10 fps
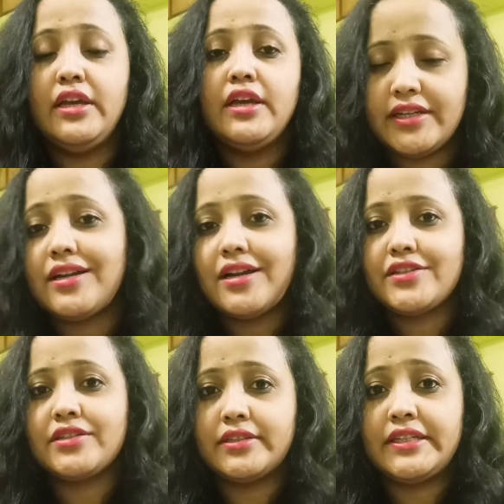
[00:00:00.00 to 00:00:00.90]
There are
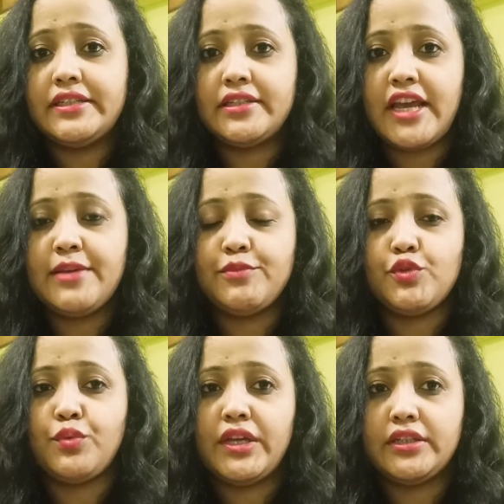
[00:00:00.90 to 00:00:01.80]
certain times
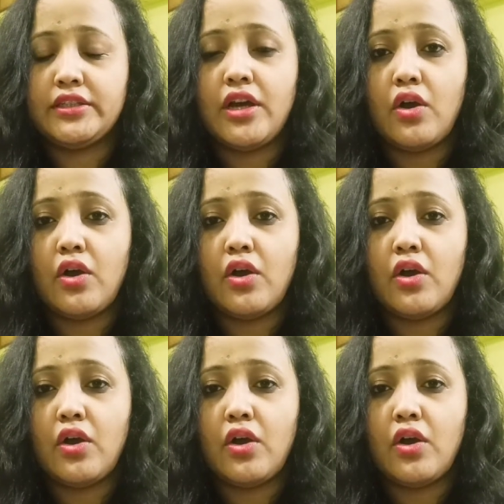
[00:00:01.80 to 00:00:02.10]
when the